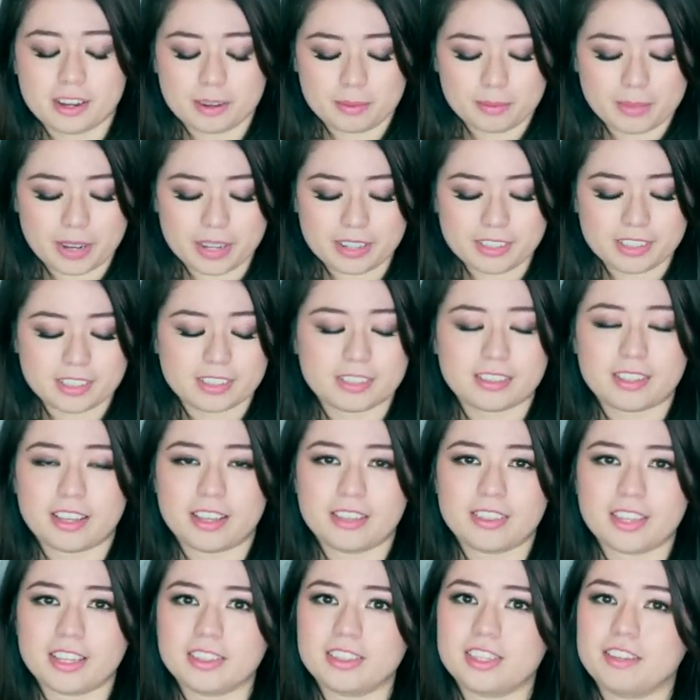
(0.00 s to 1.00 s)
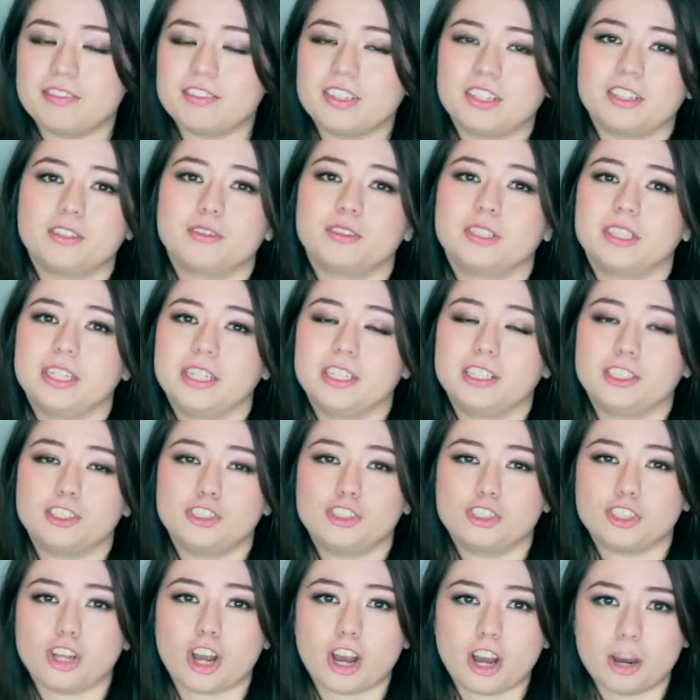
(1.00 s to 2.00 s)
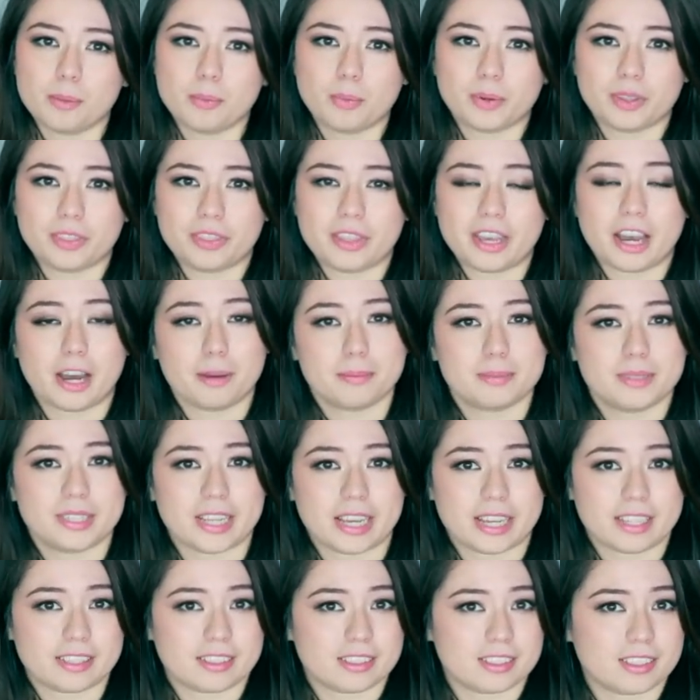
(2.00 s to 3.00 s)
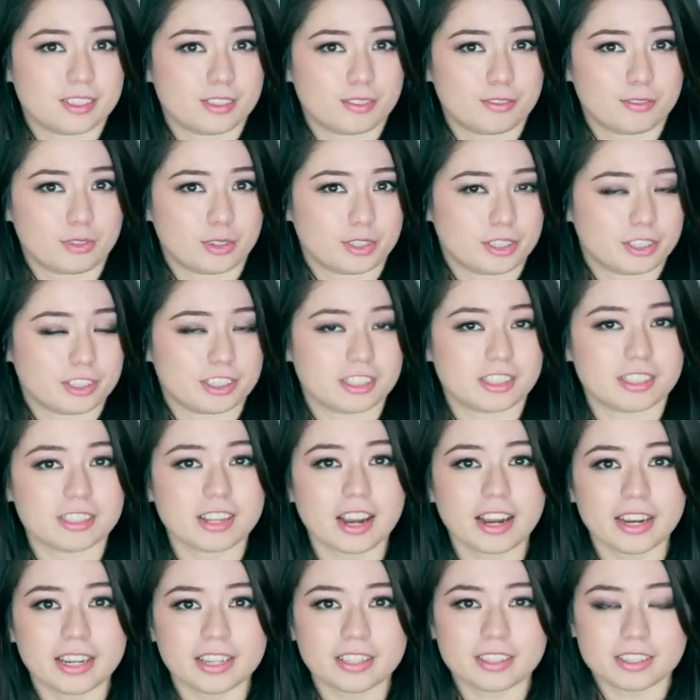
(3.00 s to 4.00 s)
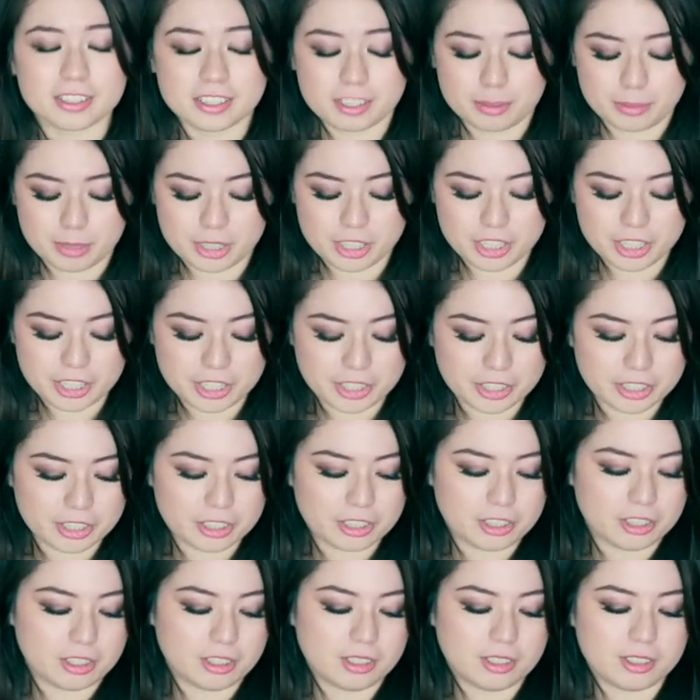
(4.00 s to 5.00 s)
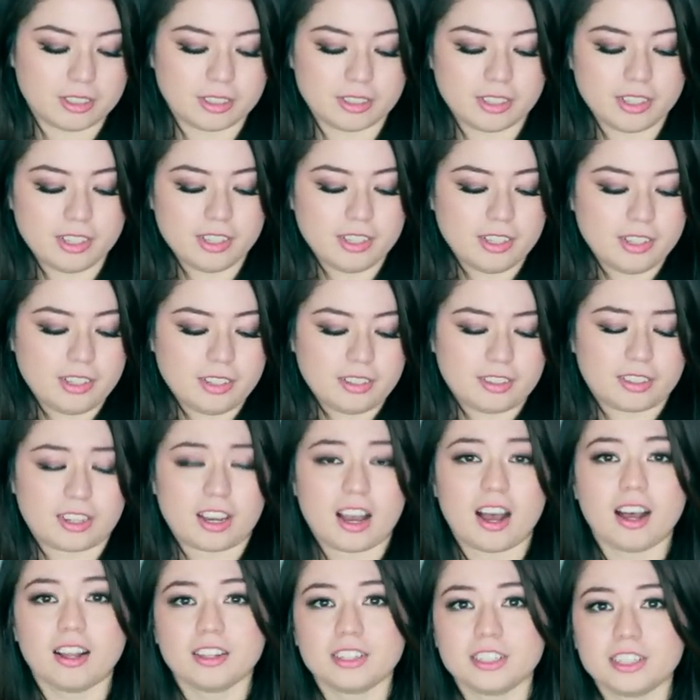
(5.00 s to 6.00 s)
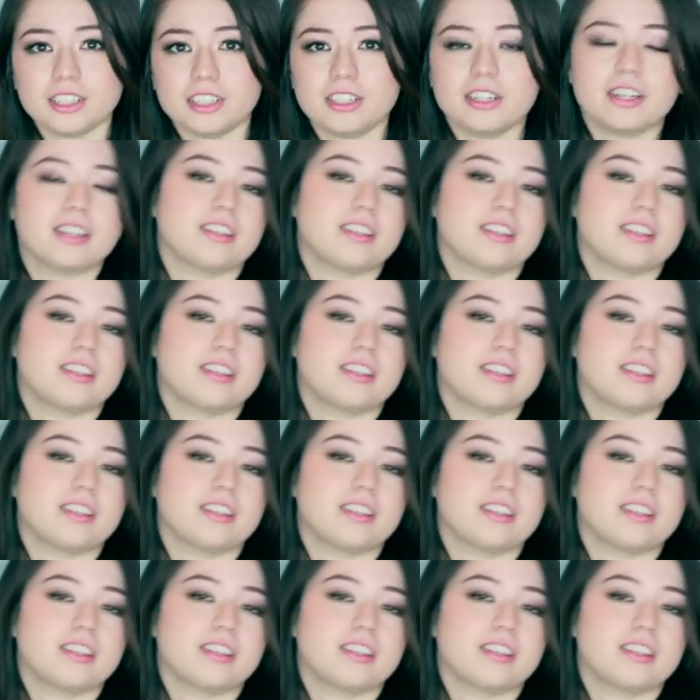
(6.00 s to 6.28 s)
I just think that they've done a really good job with the updates for their styles, the material, the color.